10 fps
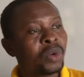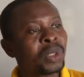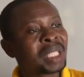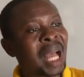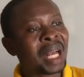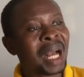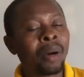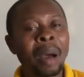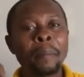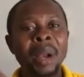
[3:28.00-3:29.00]
to suck
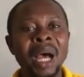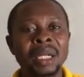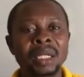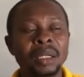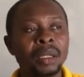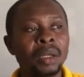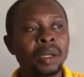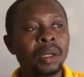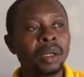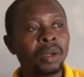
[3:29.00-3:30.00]
our blood.
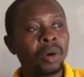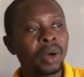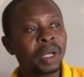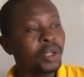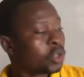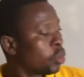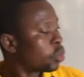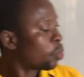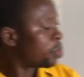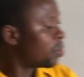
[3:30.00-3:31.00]
Okay. So
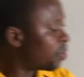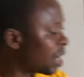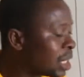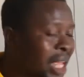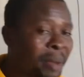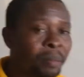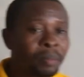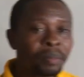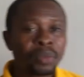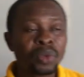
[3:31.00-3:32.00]
to prevent them
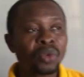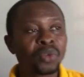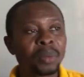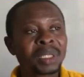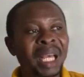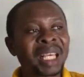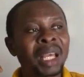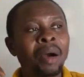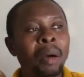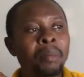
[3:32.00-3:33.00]
from
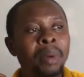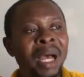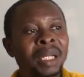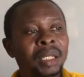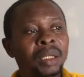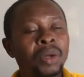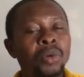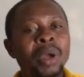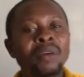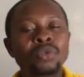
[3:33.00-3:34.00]
sucking our blood,
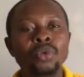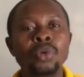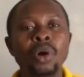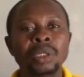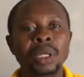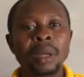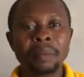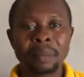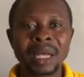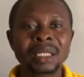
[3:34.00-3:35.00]
we have to
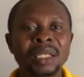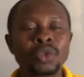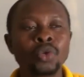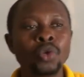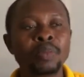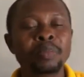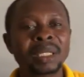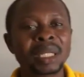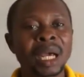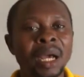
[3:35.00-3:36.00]
practice good
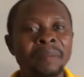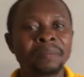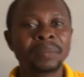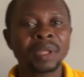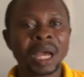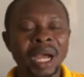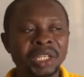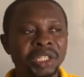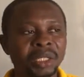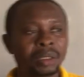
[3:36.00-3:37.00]
personal
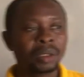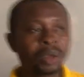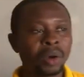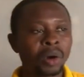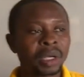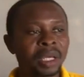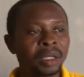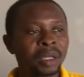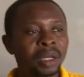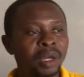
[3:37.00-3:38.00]
hygiene. Okay,
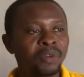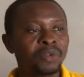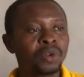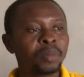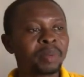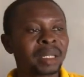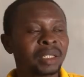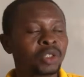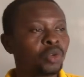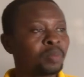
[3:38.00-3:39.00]
if you don't
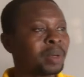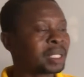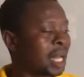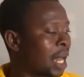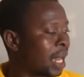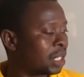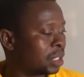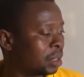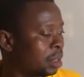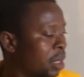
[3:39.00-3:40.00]
practice good personal hygiene,